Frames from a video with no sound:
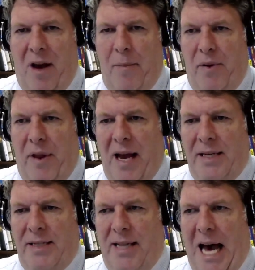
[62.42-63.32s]
couple
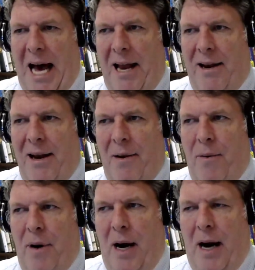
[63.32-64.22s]
days that
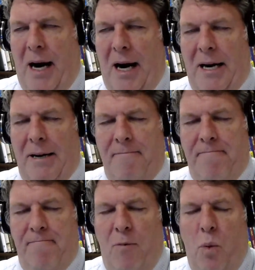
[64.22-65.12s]

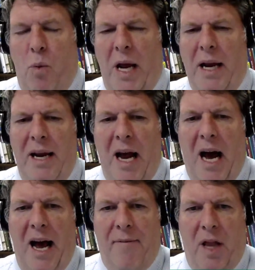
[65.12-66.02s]
we did
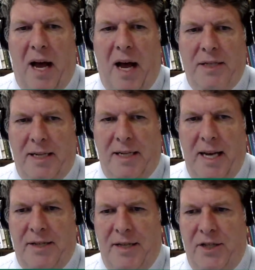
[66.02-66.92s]
not have a lot of
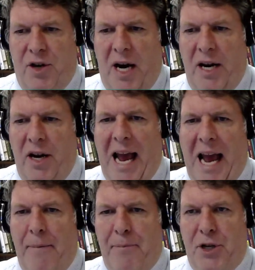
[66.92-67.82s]
success in trying to
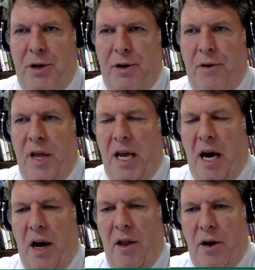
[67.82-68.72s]
capture the
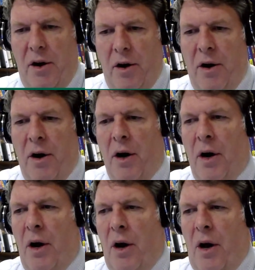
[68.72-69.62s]
other
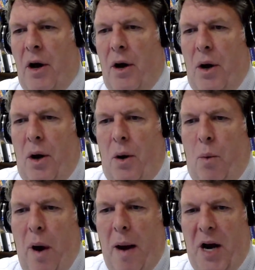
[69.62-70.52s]

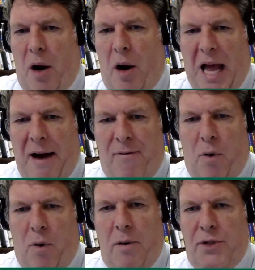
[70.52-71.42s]
webinar
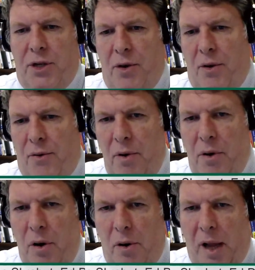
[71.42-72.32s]
platforms
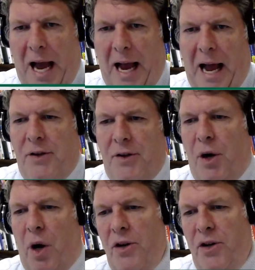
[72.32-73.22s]
through Google Hangouts. So
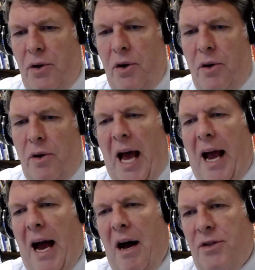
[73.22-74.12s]
we're going to do Google
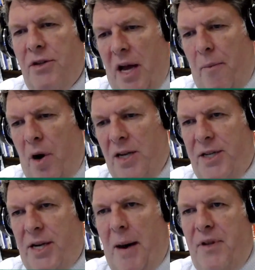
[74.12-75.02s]
Hangouts, and then we're going to
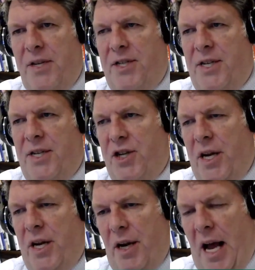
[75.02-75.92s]
stop this
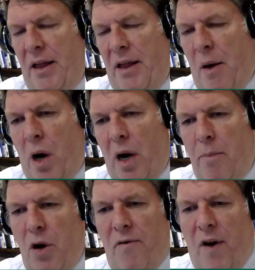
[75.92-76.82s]
session, and then we're going to
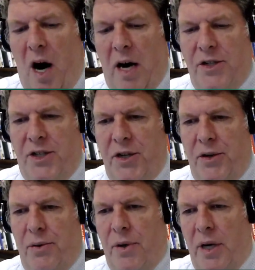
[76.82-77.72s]
move on
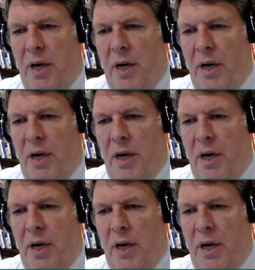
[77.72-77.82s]
to